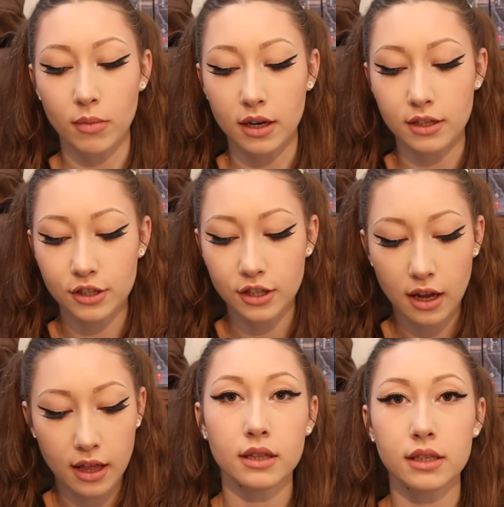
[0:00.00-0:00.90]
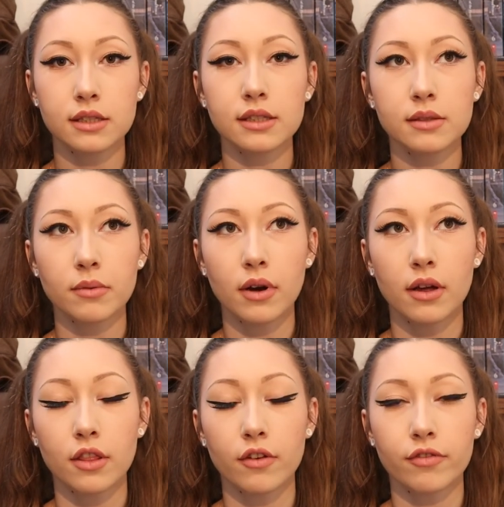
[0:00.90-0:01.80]
much. This is
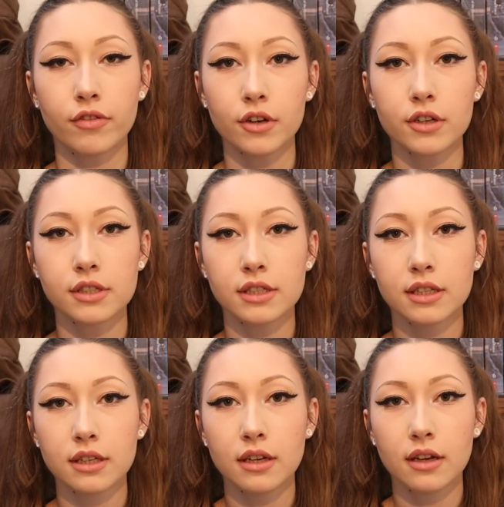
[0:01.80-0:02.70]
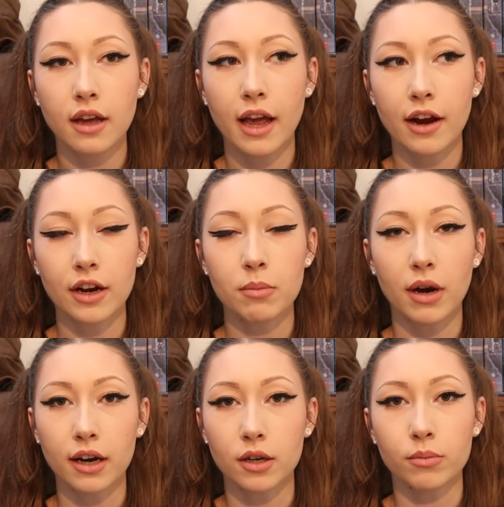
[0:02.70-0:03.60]
the first Harry
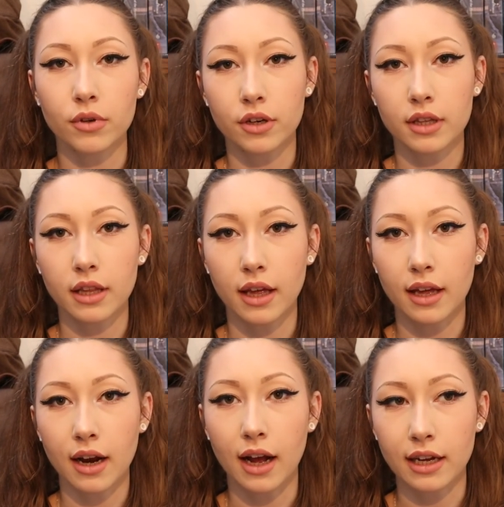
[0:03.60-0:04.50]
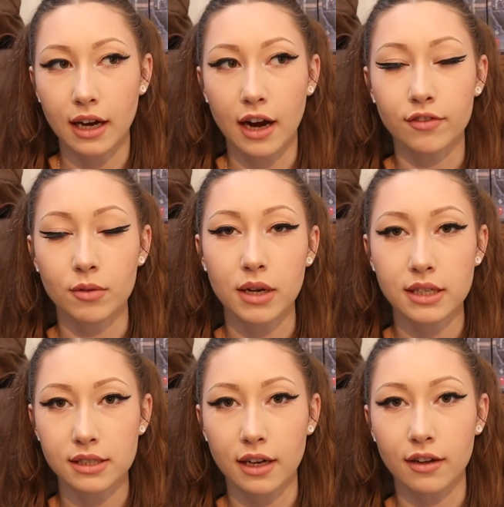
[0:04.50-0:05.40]
Potter book that I got for
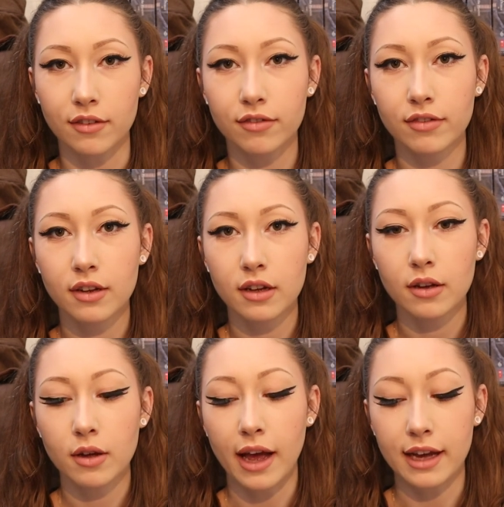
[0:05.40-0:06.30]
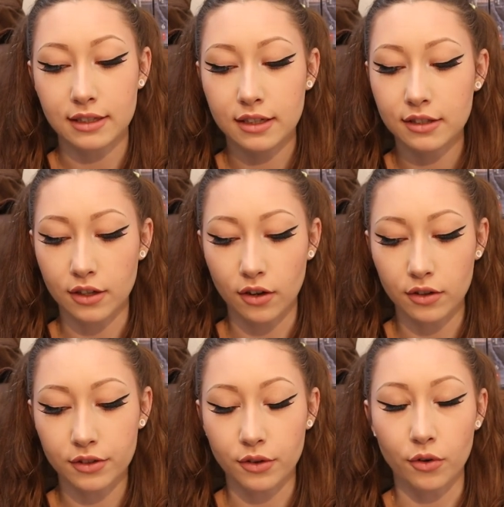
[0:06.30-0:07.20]
myself as an
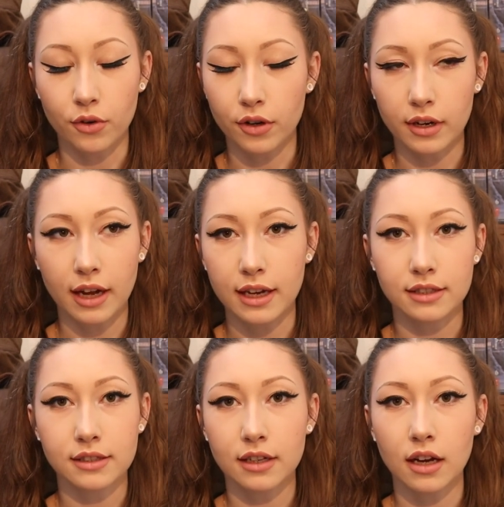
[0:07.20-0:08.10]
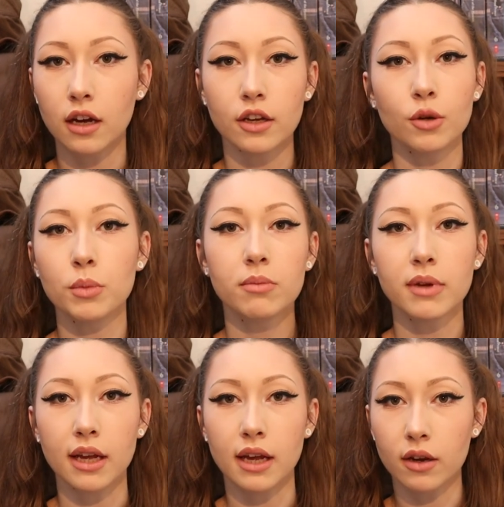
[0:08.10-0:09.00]
adult or as a human
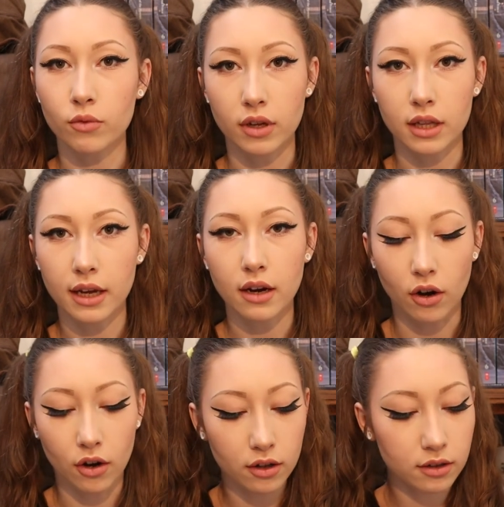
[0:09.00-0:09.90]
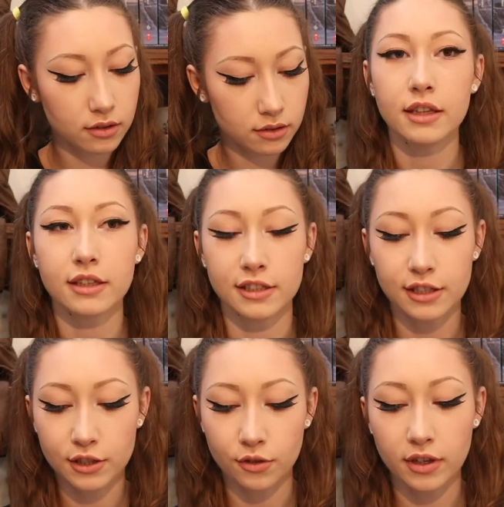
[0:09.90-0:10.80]
being really at all. This
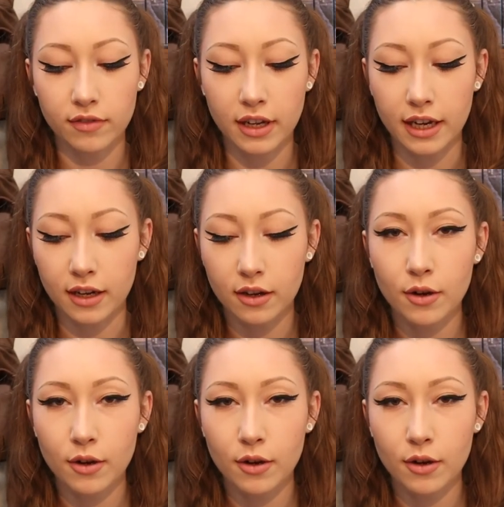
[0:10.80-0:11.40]
is sort of like